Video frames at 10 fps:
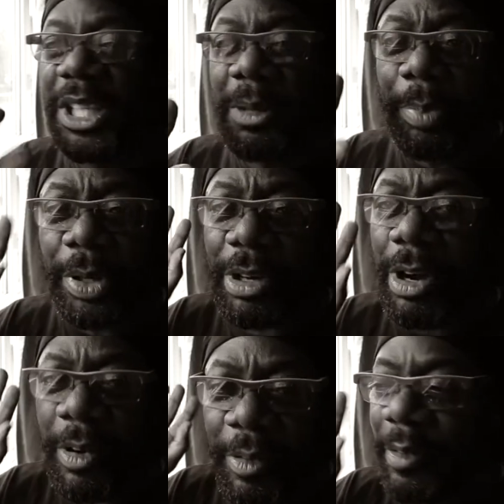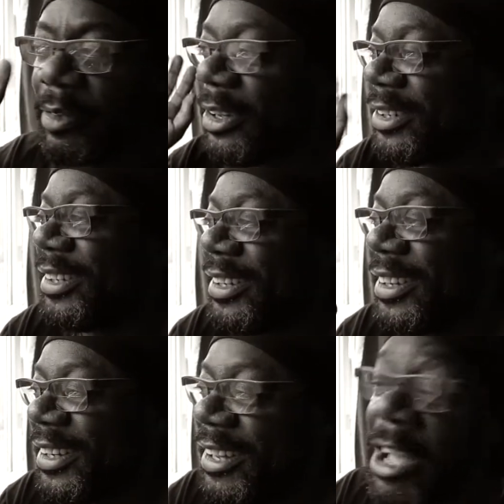you can put it off
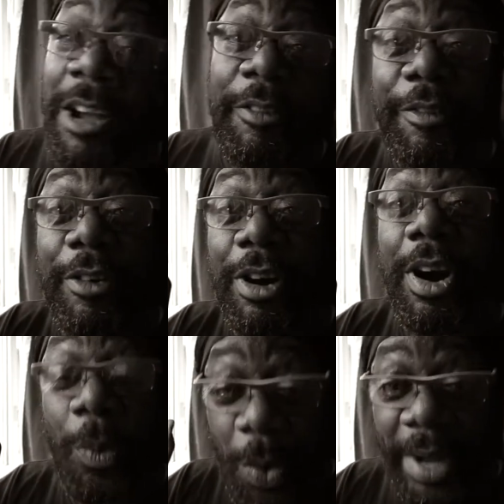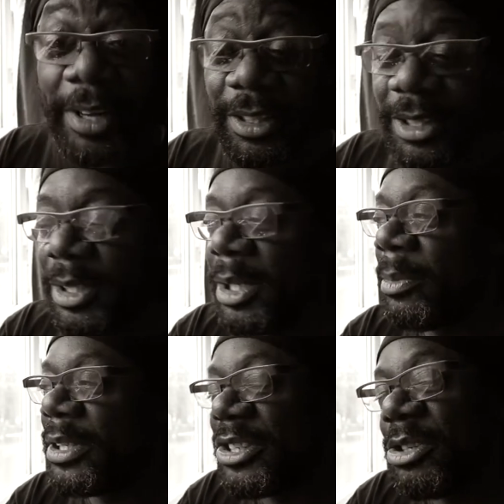for a while,
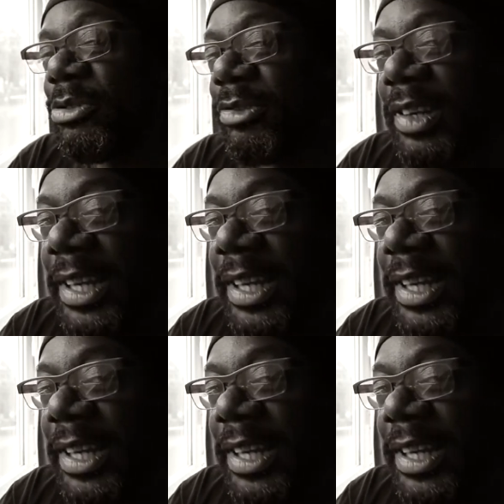but sooner or